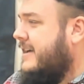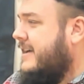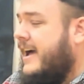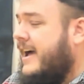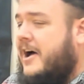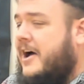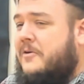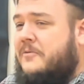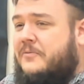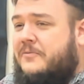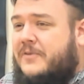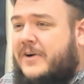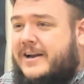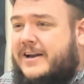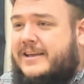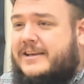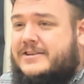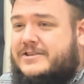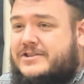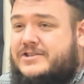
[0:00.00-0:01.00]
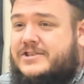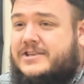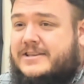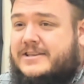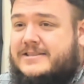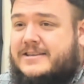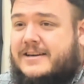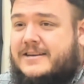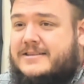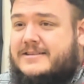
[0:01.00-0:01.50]
How funny is
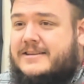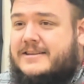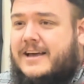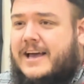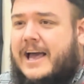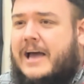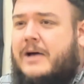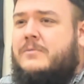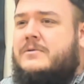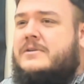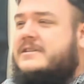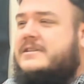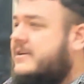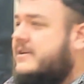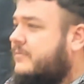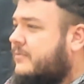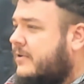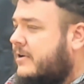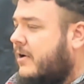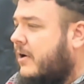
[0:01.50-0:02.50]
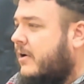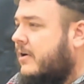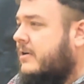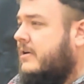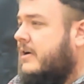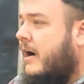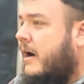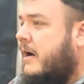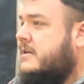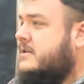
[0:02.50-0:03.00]
Jesus? How different are
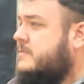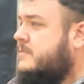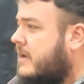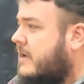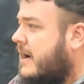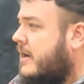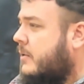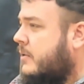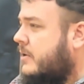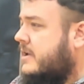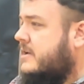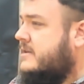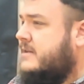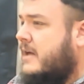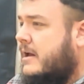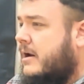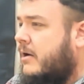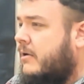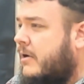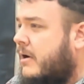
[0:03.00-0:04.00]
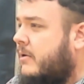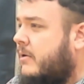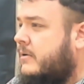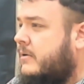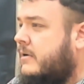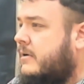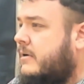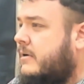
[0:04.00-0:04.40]
God's priorities than our own?